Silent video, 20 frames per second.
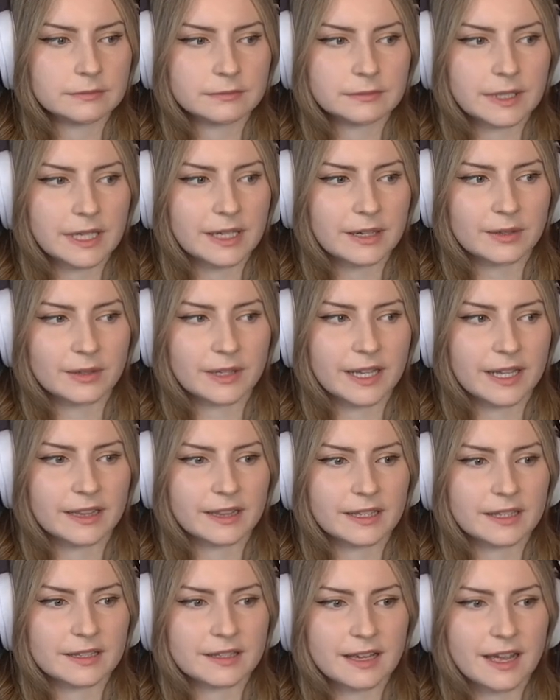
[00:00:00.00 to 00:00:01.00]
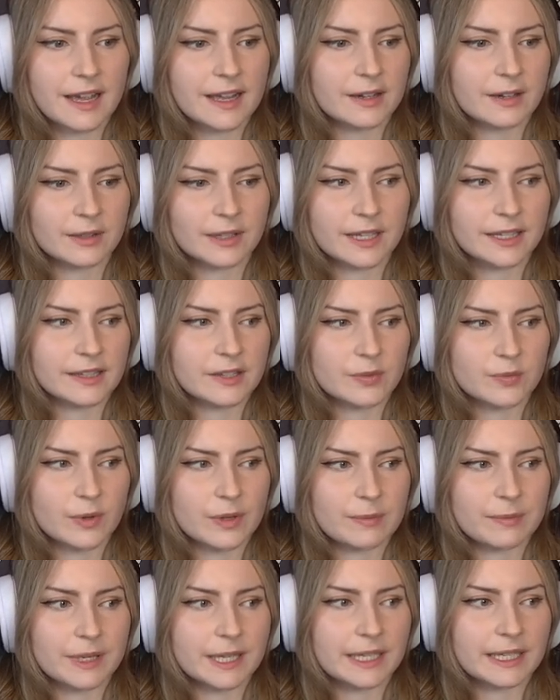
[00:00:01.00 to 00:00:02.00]
I don't like this. I don't like this
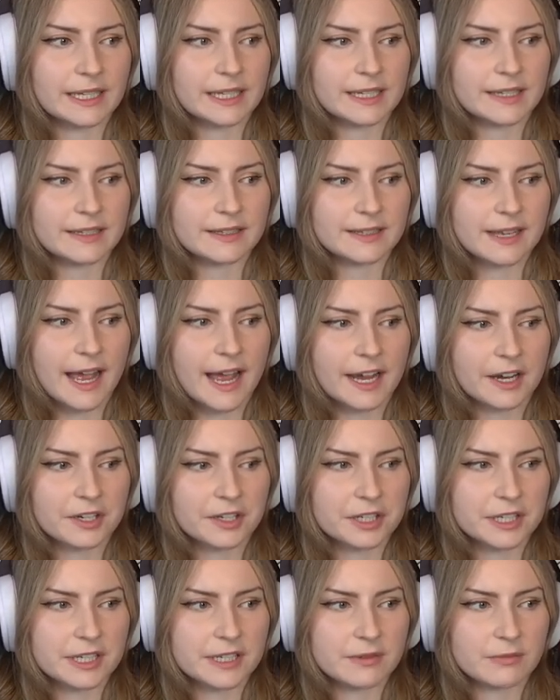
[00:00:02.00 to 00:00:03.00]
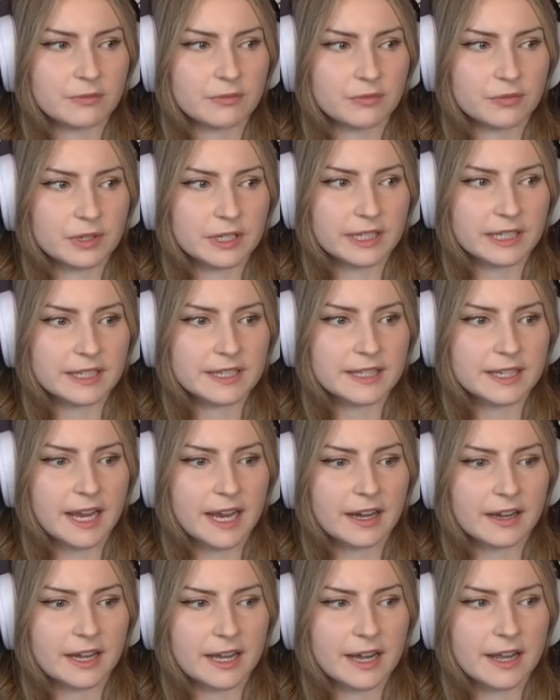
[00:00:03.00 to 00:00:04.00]
one bit. He is actually really
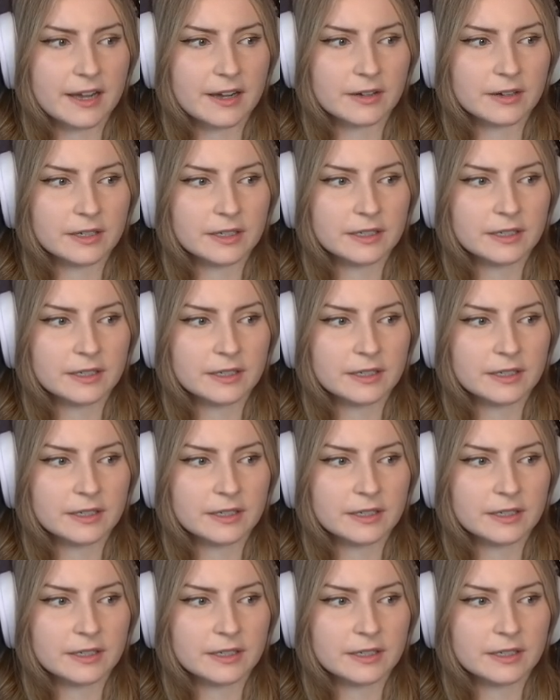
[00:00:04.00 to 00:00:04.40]
scary now.